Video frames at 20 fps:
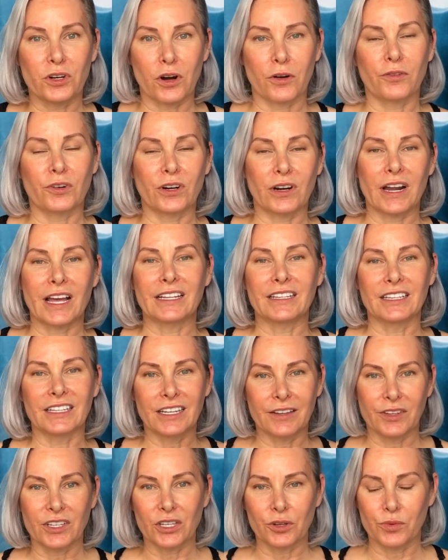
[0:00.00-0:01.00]
and over and
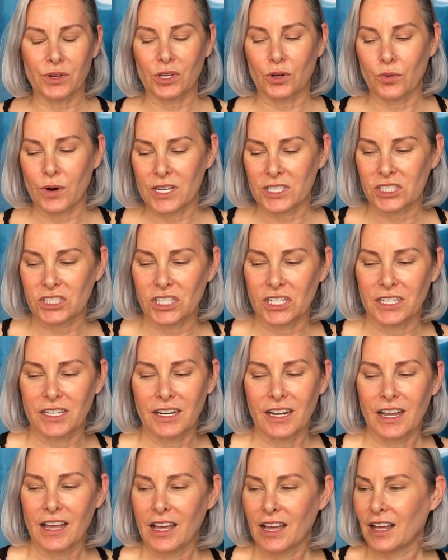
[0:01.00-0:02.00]
leaving you with a question.